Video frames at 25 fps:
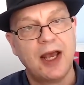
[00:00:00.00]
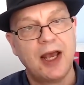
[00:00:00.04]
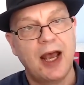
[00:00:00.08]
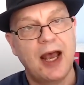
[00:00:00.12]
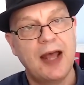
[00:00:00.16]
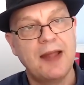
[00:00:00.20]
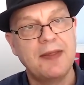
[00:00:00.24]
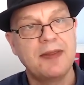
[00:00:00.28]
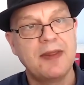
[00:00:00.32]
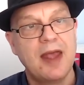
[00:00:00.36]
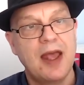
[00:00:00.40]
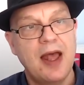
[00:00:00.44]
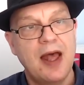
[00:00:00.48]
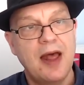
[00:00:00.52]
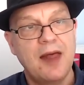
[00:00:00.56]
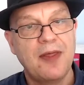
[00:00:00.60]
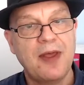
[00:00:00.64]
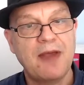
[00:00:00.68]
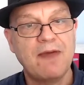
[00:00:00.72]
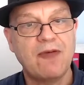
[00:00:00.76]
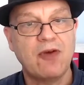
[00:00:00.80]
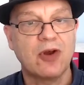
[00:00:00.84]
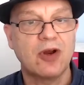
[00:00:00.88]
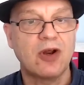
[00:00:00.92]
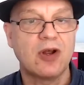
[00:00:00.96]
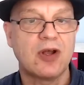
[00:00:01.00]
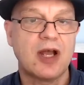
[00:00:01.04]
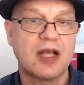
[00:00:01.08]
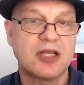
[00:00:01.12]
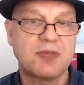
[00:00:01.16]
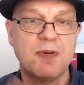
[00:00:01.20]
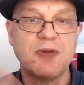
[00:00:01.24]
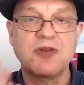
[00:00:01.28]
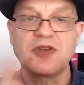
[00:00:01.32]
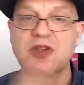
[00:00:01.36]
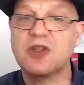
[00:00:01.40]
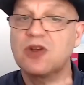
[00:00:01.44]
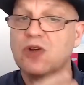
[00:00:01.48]
and they've got I
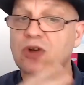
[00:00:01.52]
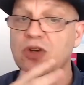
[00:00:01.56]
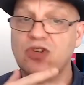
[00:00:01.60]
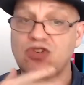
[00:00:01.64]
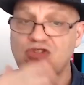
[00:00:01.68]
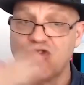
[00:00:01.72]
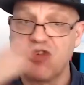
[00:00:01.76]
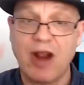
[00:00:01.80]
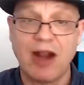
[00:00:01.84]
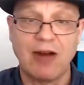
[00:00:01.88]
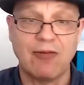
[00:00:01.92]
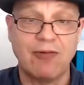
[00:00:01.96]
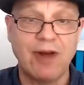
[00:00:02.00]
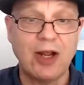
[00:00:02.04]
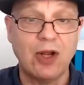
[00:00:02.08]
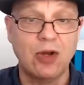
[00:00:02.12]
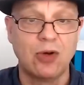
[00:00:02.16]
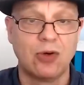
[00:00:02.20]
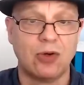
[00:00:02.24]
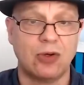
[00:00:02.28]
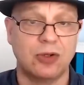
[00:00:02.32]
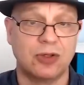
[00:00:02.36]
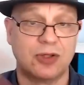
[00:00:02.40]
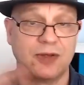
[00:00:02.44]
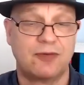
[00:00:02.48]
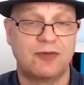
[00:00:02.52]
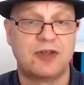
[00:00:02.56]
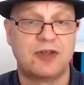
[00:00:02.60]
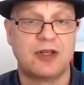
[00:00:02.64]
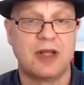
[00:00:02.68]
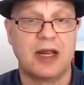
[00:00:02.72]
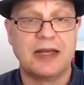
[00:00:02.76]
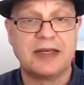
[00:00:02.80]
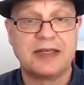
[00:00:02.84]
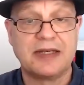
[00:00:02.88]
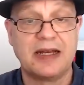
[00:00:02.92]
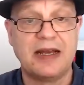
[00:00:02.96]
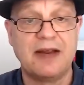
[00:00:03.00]
suppose they've got a track record
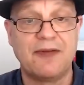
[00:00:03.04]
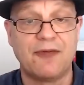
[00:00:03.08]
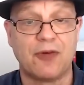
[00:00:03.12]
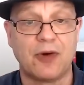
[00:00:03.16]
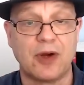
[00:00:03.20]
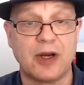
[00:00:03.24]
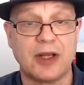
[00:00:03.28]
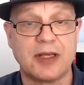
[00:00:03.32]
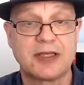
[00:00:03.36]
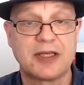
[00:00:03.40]
of delivery.